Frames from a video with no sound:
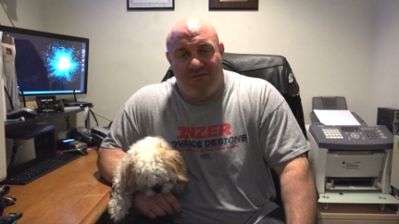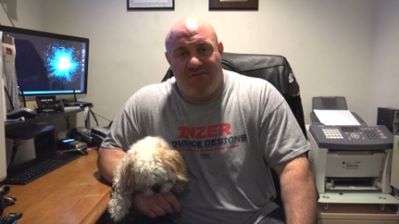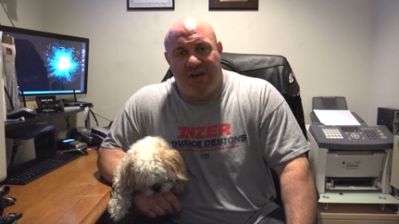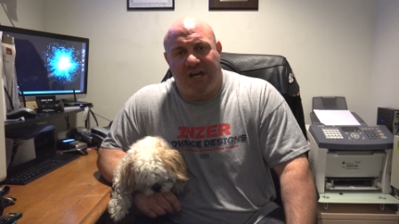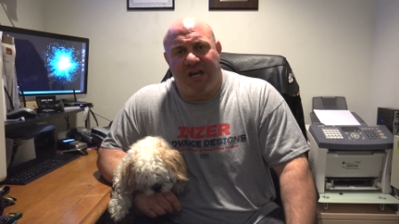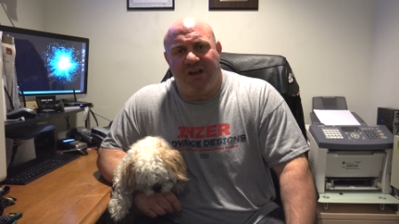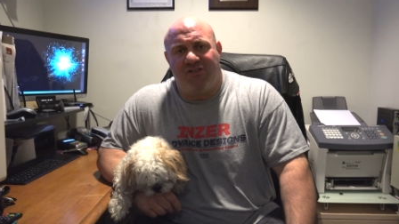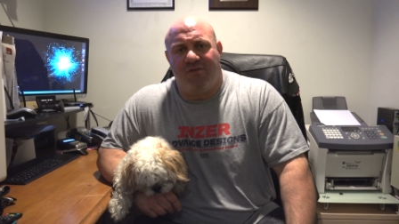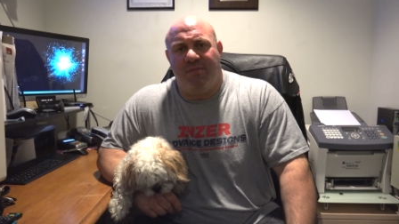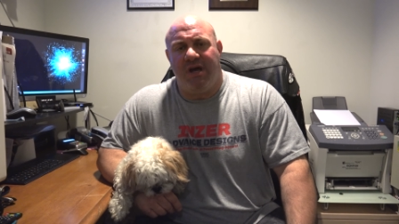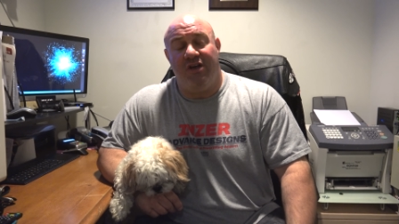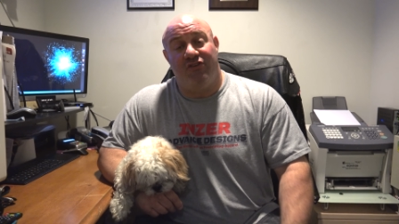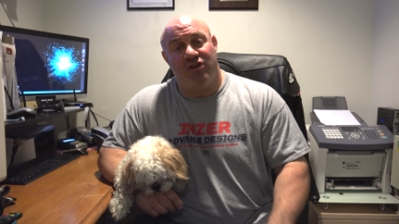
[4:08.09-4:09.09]

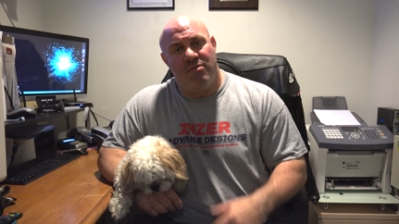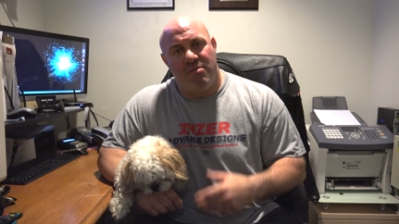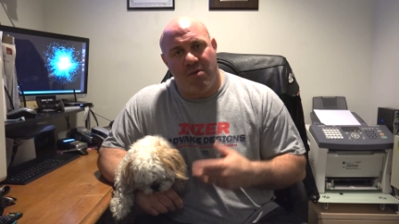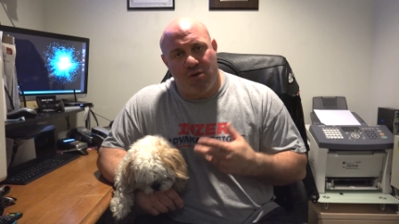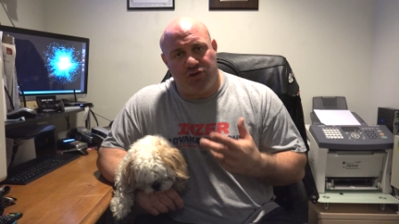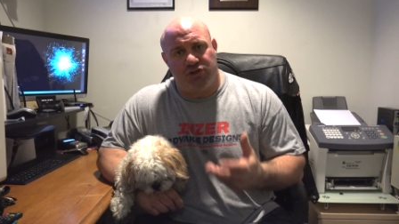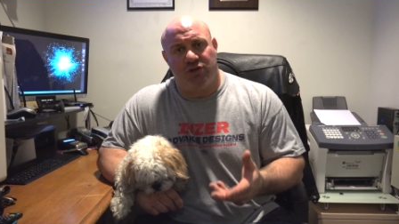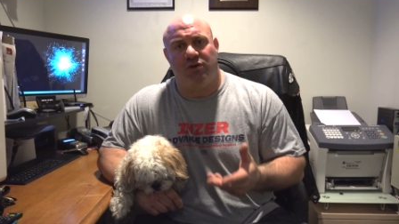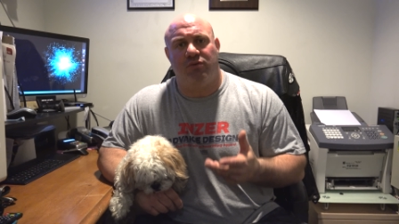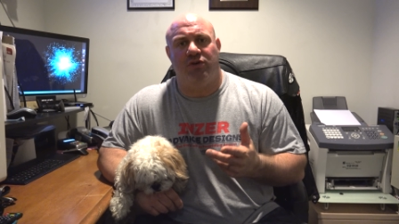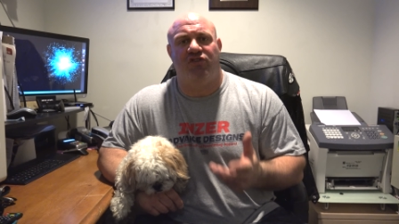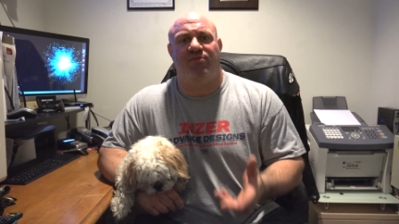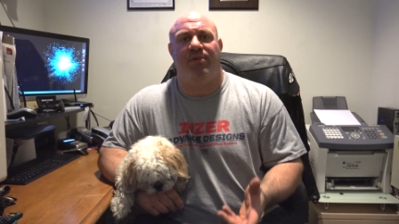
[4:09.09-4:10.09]
Veganism is an emotional
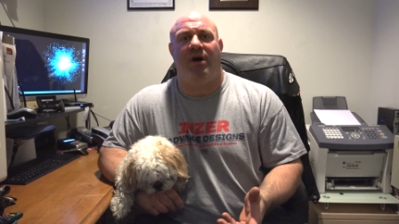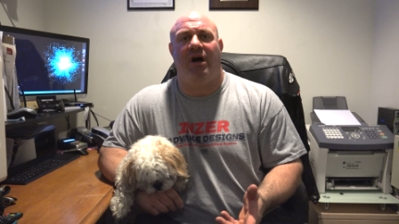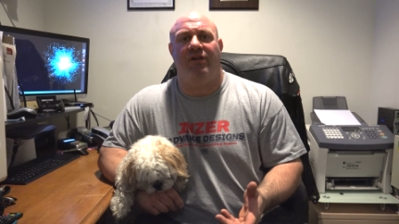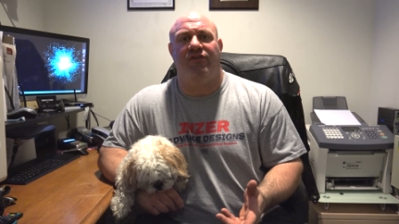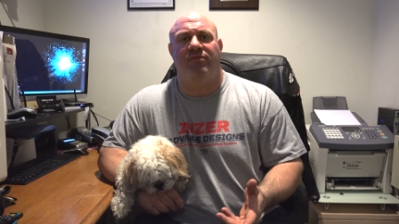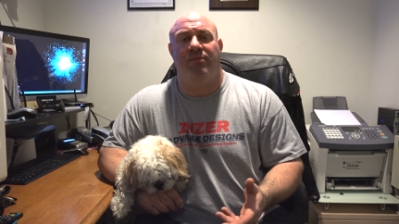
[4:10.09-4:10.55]
response.